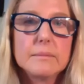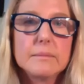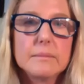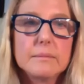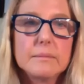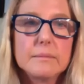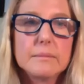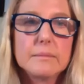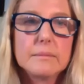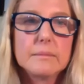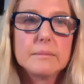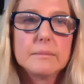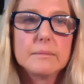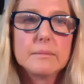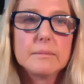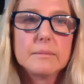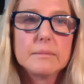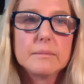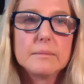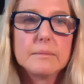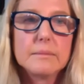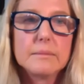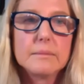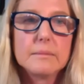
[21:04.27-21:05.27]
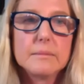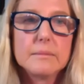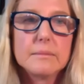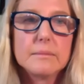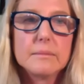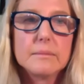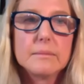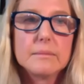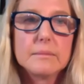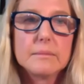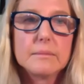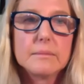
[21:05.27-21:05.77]

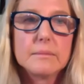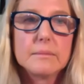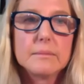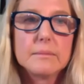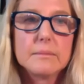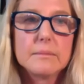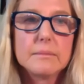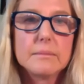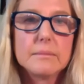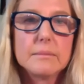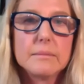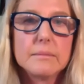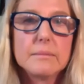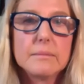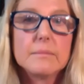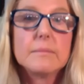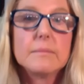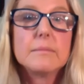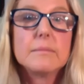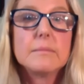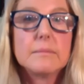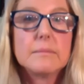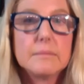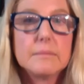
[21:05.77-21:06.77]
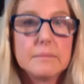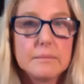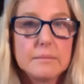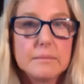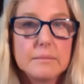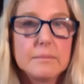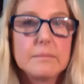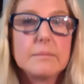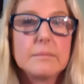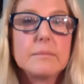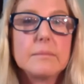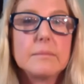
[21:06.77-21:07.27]

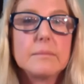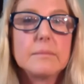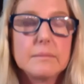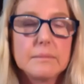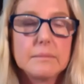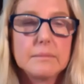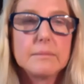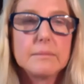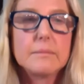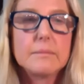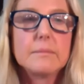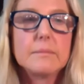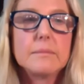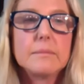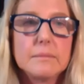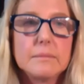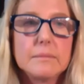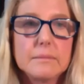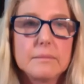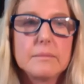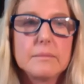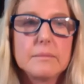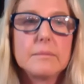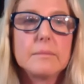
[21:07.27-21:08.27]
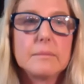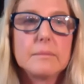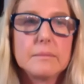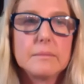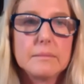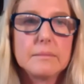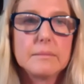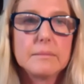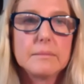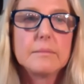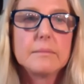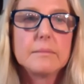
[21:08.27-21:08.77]

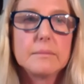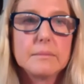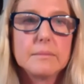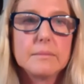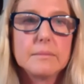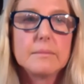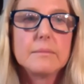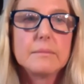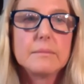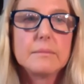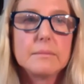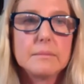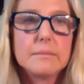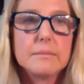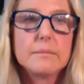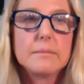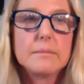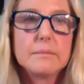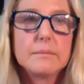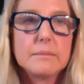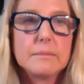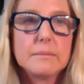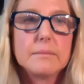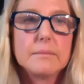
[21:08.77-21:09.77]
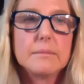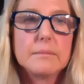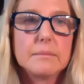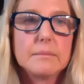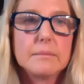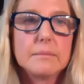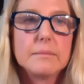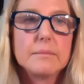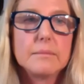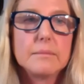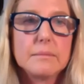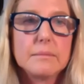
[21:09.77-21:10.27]

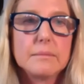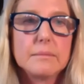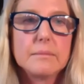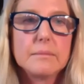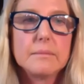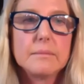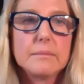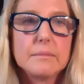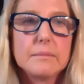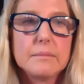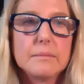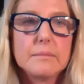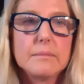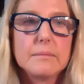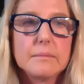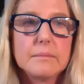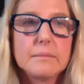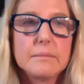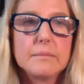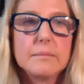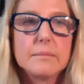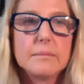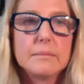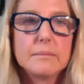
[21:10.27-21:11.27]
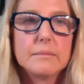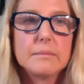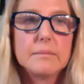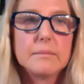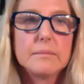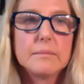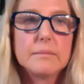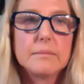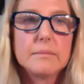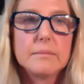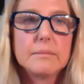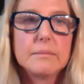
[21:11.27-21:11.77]

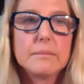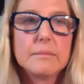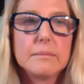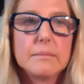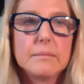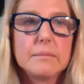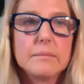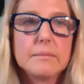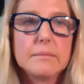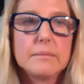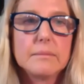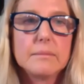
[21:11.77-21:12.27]
The person shown says nothing.